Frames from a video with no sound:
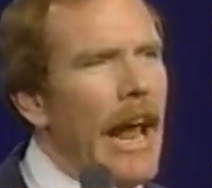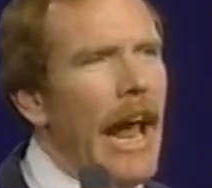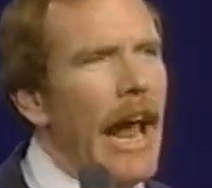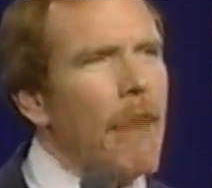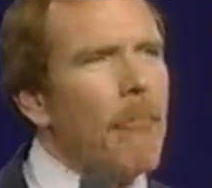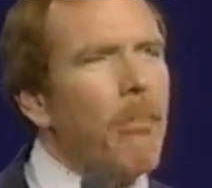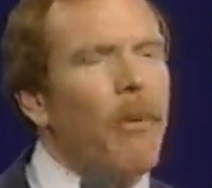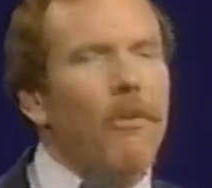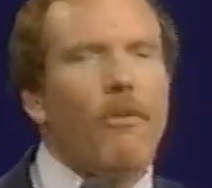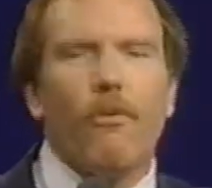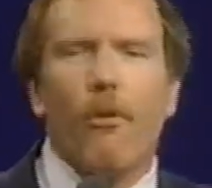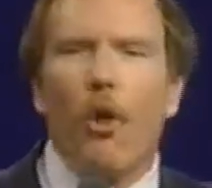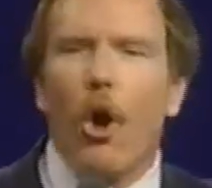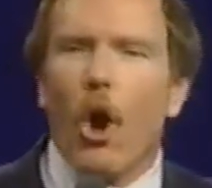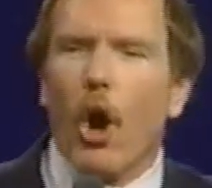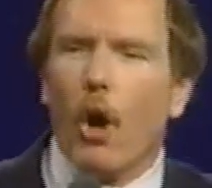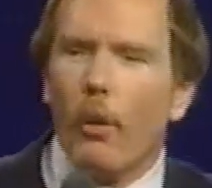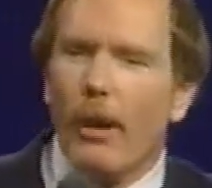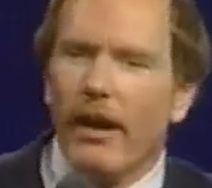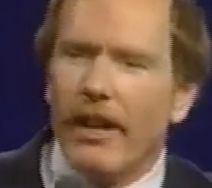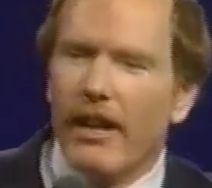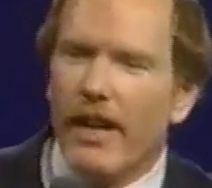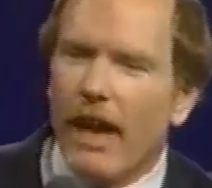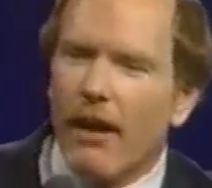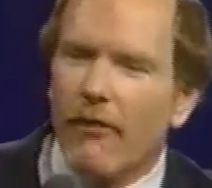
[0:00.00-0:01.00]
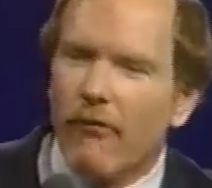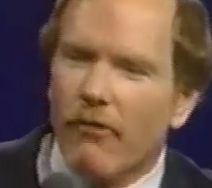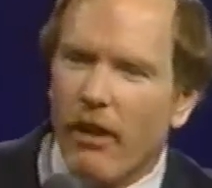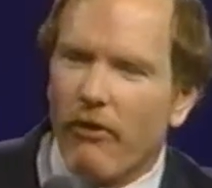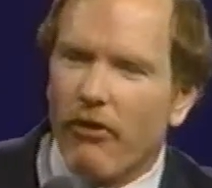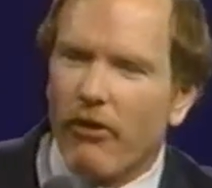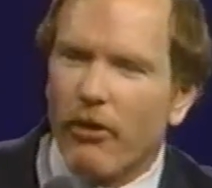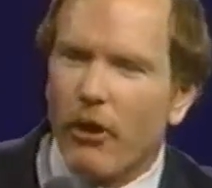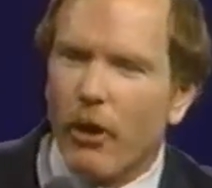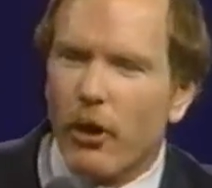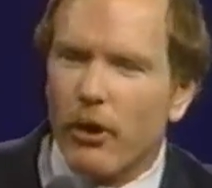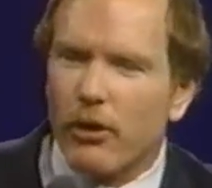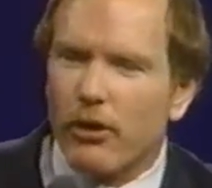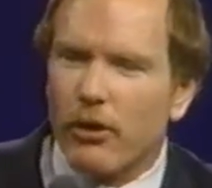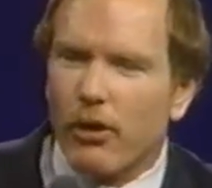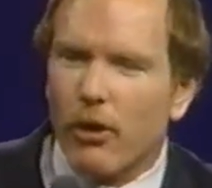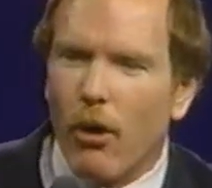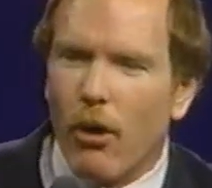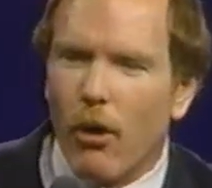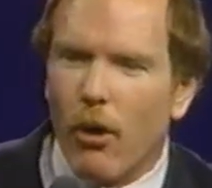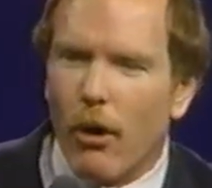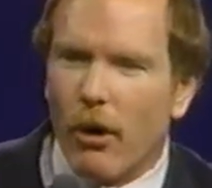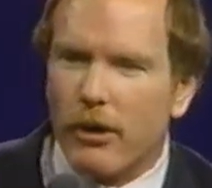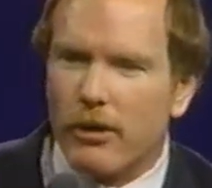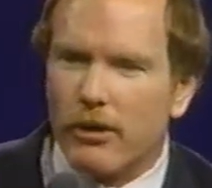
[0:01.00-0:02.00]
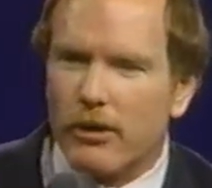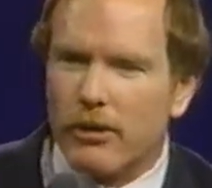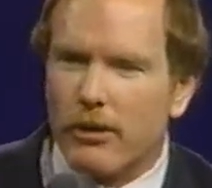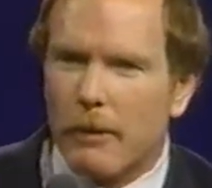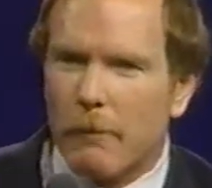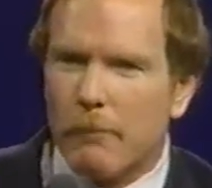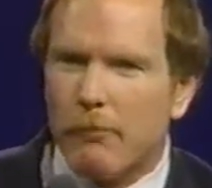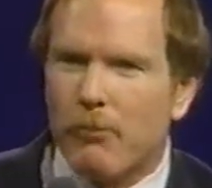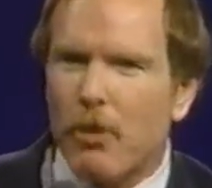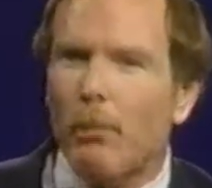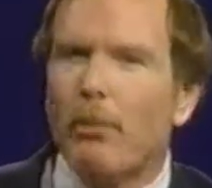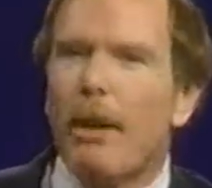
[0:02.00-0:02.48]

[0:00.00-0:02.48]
and before we give the third course,